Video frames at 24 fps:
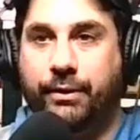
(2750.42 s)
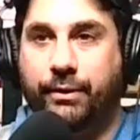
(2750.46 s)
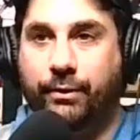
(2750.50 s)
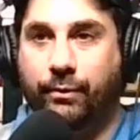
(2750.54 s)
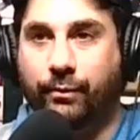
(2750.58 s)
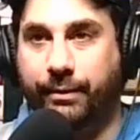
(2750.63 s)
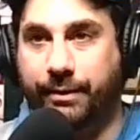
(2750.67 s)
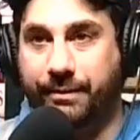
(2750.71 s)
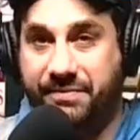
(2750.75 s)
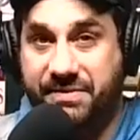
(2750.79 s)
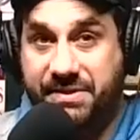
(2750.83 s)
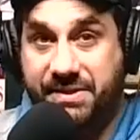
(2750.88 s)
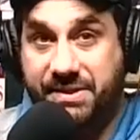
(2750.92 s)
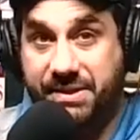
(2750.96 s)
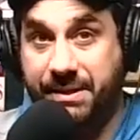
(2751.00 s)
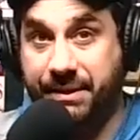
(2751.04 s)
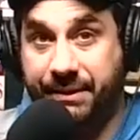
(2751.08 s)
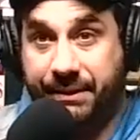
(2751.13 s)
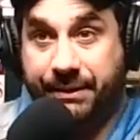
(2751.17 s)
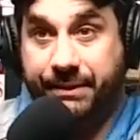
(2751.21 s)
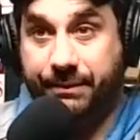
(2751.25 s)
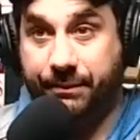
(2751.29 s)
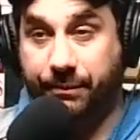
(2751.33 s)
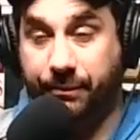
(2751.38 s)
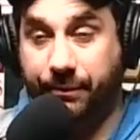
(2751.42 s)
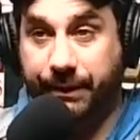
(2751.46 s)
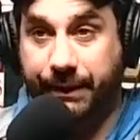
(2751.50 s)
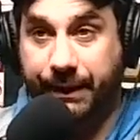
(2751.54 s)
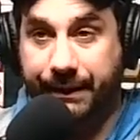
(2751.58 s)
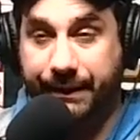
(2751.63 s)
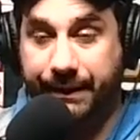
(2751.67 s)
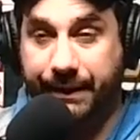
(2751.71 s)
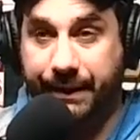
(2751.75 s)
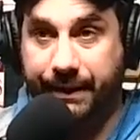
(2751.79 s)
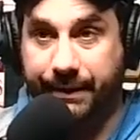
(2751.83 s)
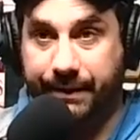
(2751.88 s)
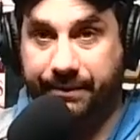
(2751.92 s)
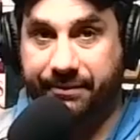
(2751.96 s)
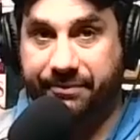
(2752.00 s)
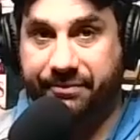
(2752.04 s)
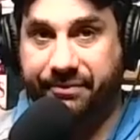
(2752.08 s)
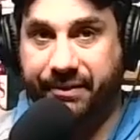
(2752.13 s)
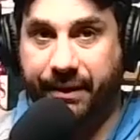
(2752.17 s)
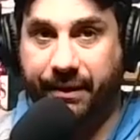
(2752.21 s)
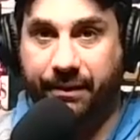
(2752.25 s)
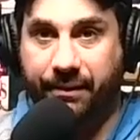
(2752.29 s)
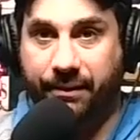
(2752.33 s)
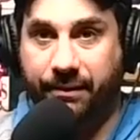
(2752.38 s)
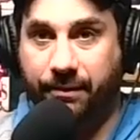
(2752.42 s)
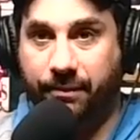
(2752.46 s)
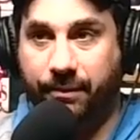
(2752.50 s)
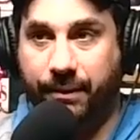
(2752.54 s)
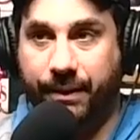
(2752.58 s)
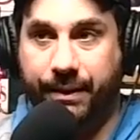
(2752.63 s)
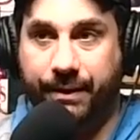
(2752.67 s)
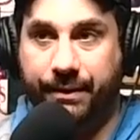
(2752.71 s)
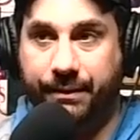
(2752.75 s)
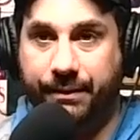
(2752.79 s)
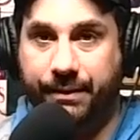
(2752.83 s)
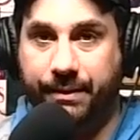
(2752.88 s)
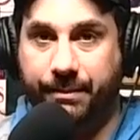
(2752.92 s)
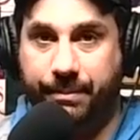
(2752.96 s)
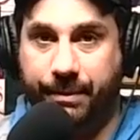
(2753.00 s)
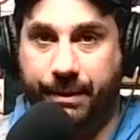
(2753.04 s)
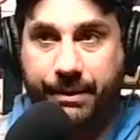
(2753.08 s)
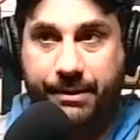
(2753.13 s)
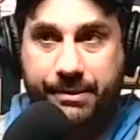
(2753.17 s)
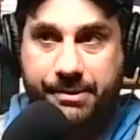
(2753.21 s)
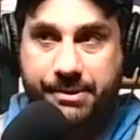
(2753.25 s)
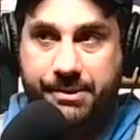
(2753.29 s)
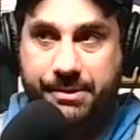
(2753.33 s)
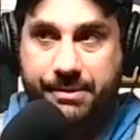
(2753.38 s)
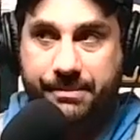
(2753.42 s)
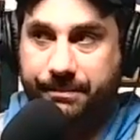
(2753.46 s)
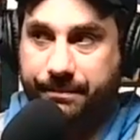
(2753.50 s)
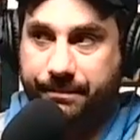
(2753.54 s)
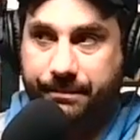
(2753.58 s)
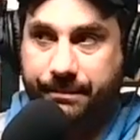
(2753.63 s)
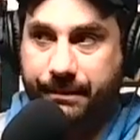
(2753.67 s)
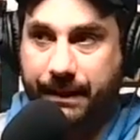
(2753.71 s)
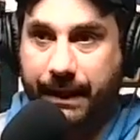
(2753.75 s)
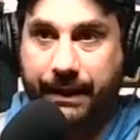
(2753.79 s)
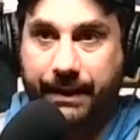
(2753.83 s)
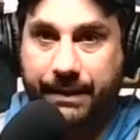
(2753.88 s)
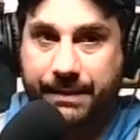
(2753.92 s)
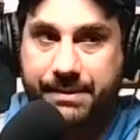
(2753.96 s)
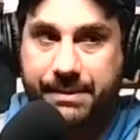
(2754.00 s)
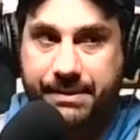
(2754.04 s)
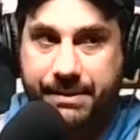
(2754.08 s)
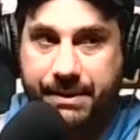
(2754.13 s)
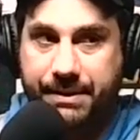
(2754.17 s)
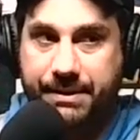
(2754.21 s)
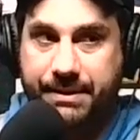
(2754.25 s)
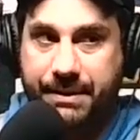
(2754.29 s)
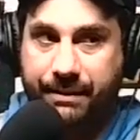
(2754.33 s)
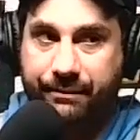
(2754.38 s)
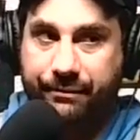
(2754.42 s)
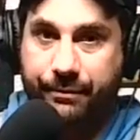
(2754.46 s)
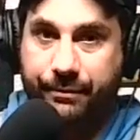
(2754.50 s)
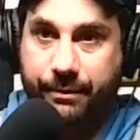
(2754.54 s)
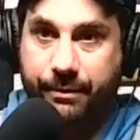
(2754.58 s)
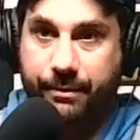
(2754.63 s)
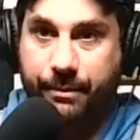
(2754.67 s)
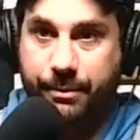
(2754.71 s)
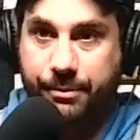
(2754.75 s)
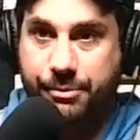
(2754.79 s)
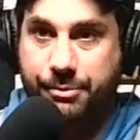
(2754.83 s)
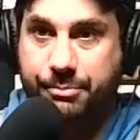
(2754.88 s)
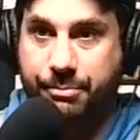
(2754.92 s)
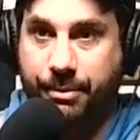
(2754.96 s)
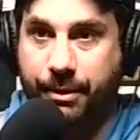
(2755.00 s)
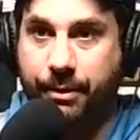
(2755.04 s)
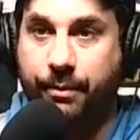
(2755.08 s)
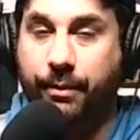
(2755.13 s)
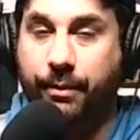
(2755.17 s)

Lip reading: We've seen it in the NFL where the players, they get to dictate for the most part